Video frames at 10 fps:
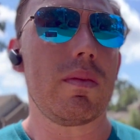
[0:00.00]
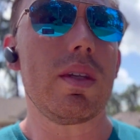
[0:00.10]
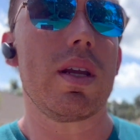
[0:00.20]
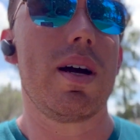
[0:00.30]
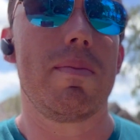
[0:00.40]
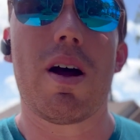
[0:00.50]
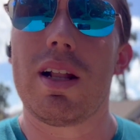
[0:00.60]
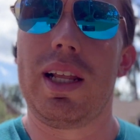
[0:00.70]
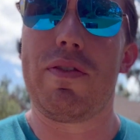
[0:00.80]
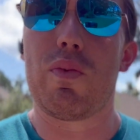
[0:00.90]
not
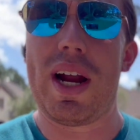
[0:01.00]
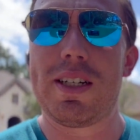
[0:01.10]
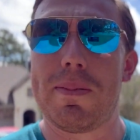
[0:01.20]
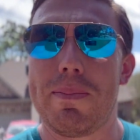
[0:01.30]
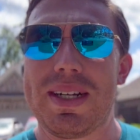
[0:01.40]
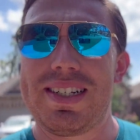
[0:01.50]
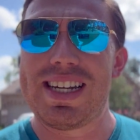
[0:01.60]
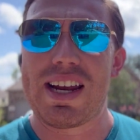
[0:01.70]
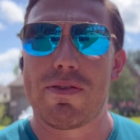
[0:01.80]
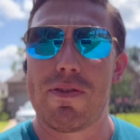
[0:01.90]
lift weights but be
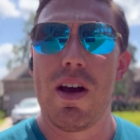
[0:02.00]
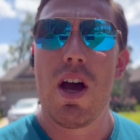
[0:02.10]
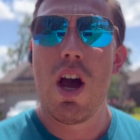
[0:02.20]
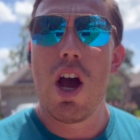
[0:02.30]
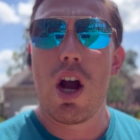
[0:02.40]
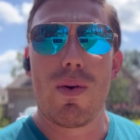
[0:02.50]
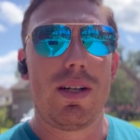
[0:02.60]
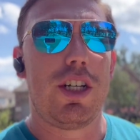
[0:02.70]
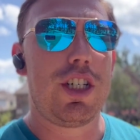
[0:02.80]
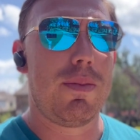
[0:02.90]
safe around
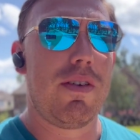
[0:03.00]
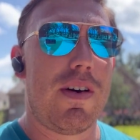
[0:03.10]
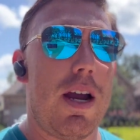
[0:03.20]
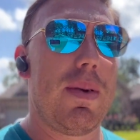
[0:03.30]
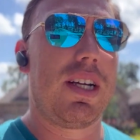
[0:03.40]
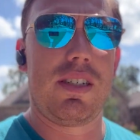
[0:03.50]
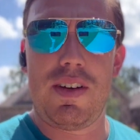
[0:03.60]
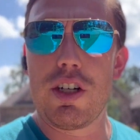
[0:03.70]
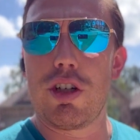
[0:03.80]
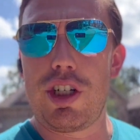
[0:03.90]
the gym environment, because
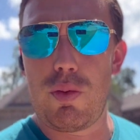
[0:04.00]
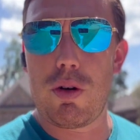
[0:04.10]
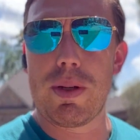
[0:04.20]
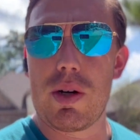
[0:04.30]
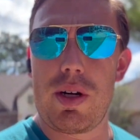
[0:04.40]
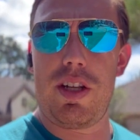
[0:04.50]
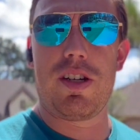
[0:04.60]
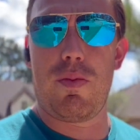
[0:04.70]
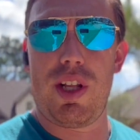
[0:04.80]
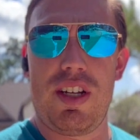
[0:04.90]
eventually she will be going to the
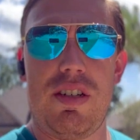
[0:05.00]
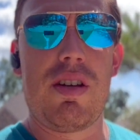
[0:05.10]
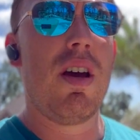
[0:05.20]
gym with us,